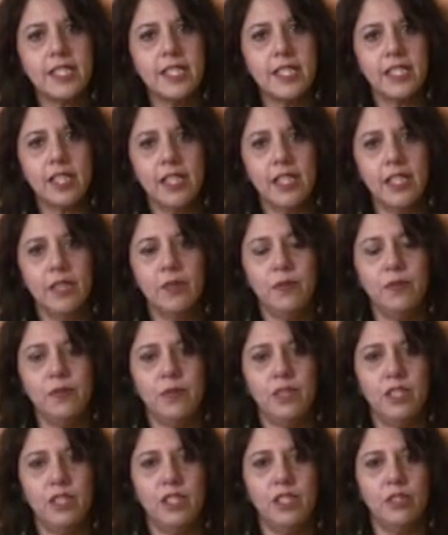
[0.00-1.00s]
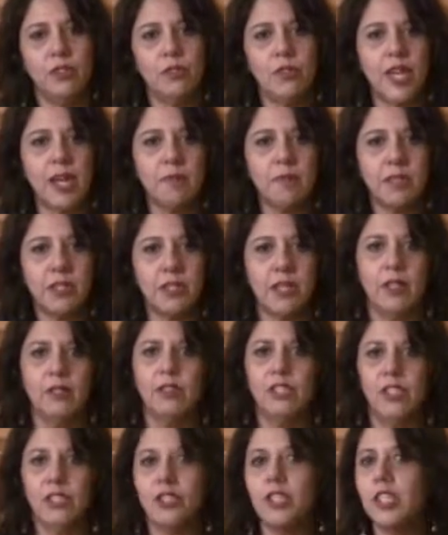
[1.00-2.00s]
is kind of wrapped
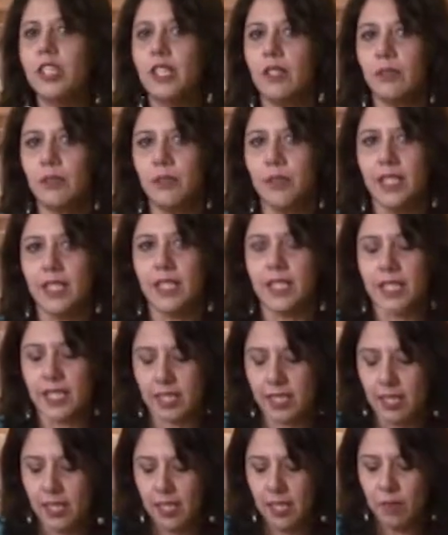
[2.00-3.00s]
around your chicken first